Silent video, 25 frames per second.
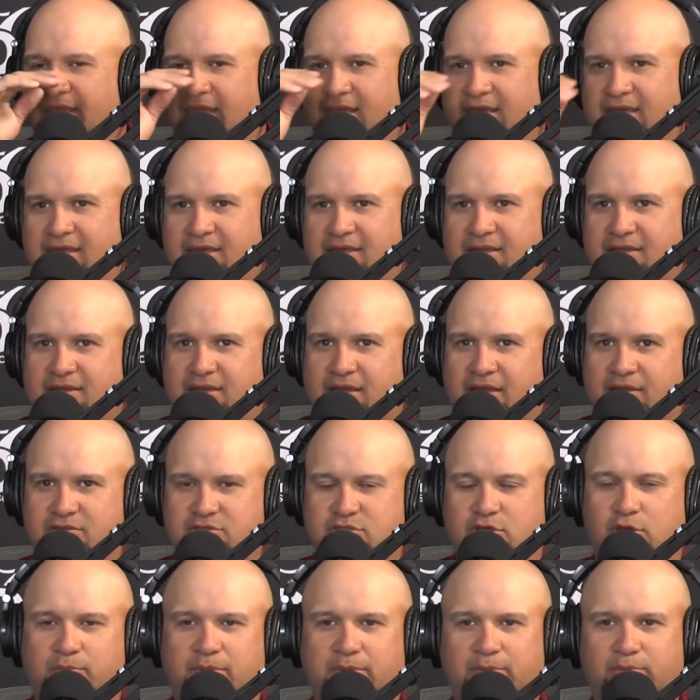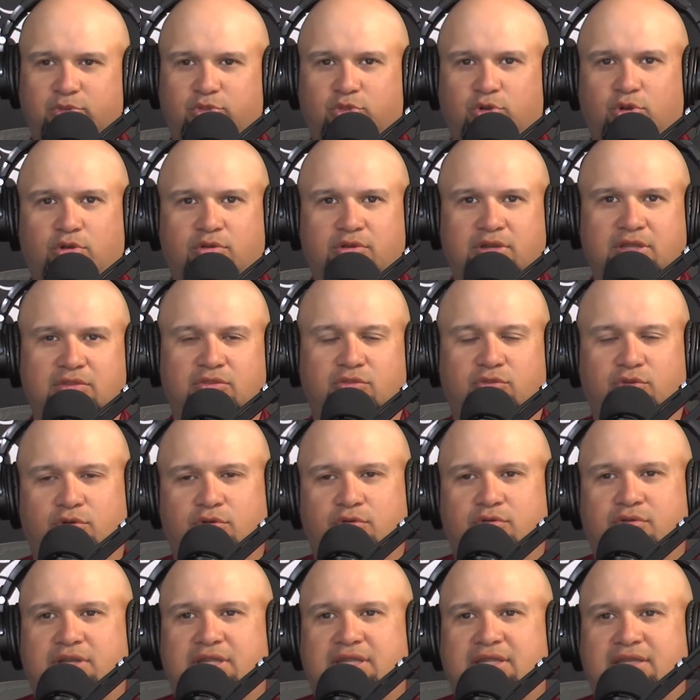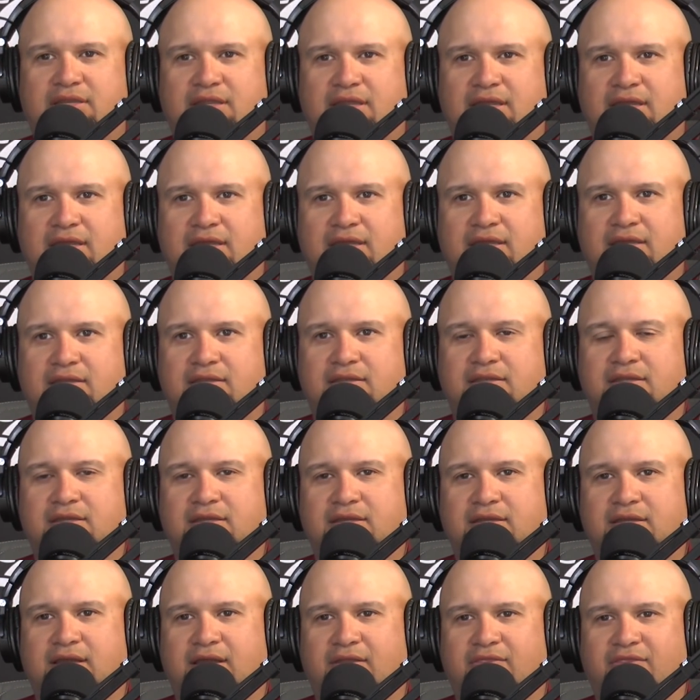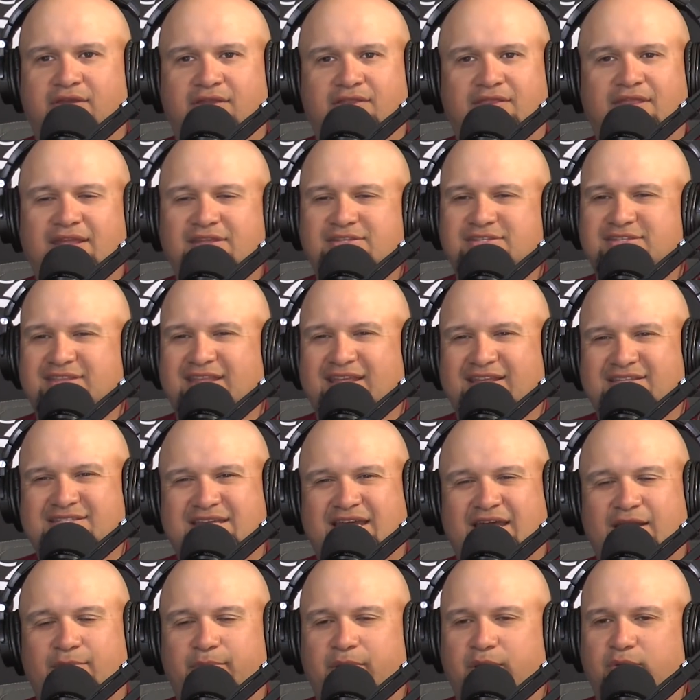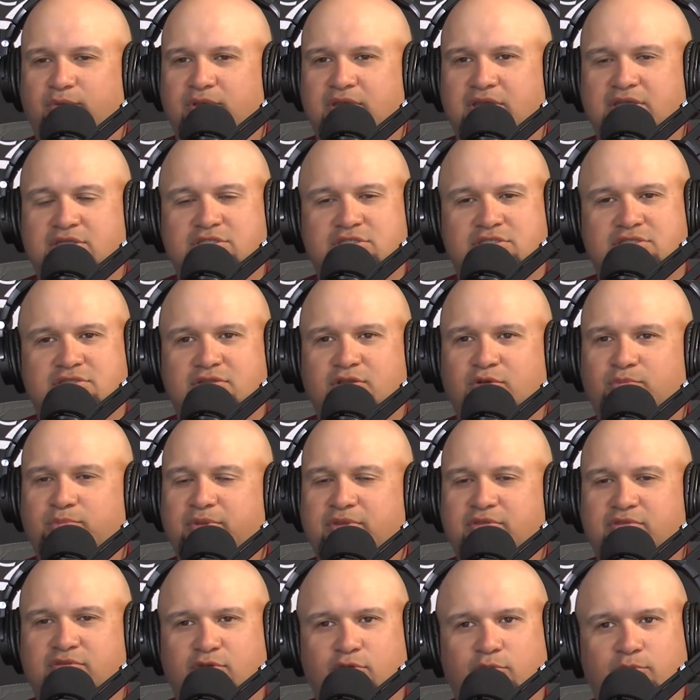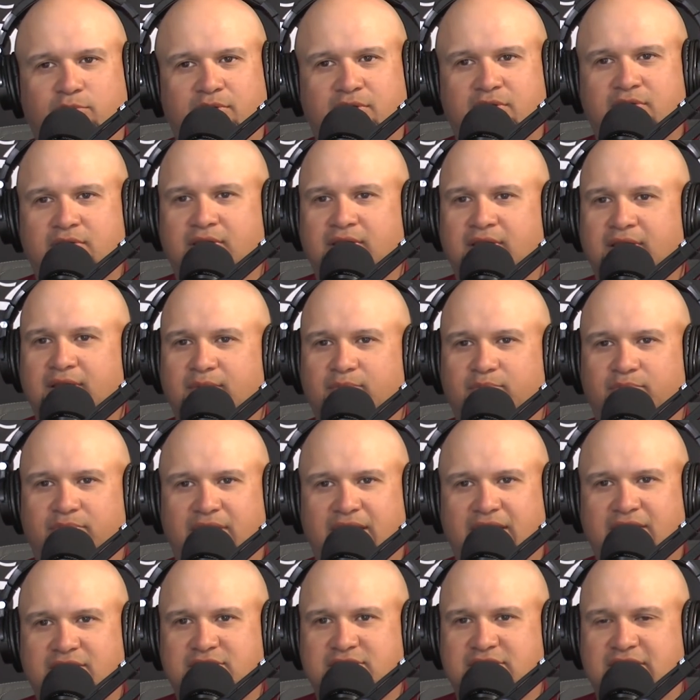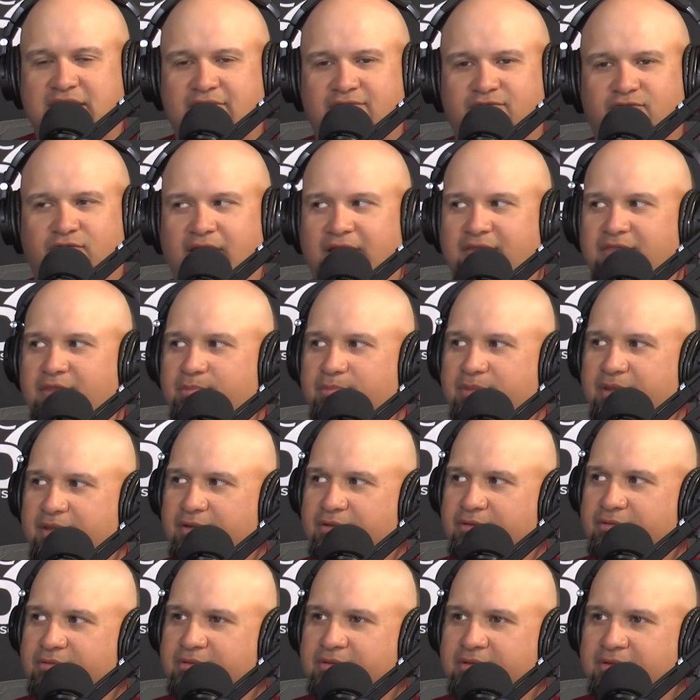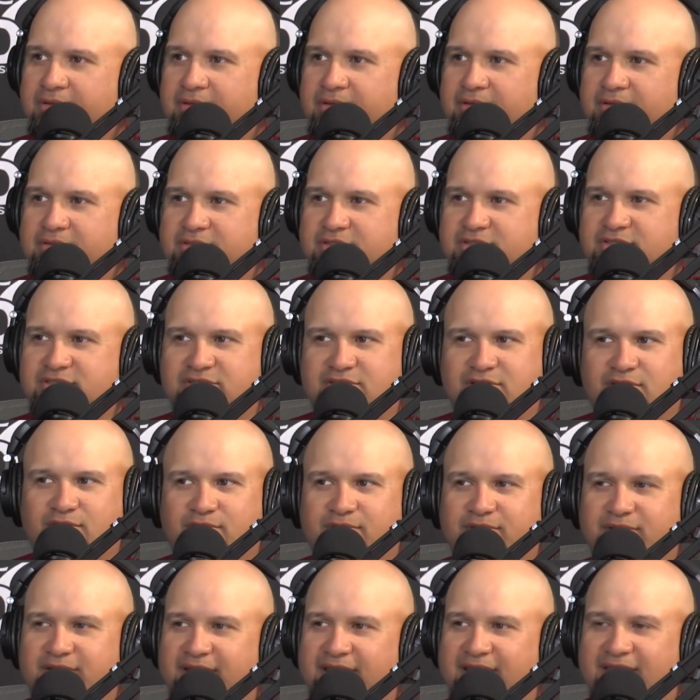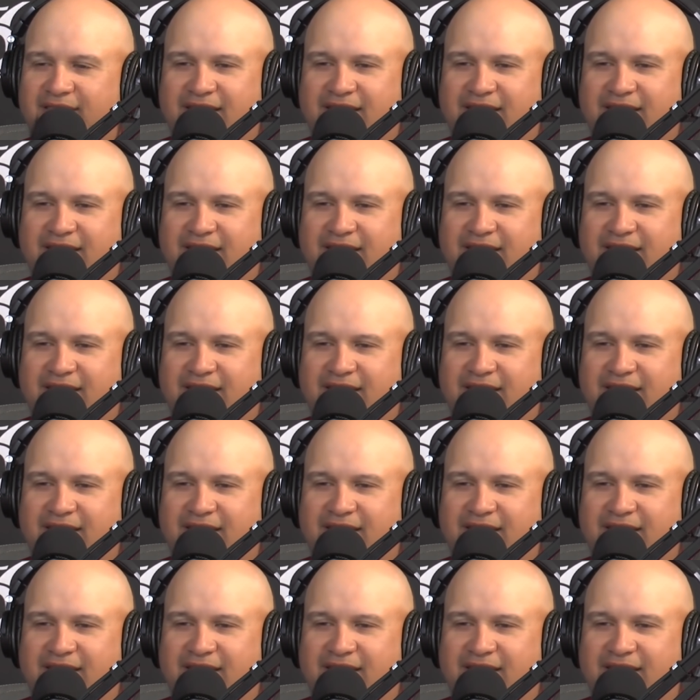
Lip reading: And I saw people throwing it, and I thought that's out of my reach. Don't be stupid. Play it safe, right in the middle. Just don't.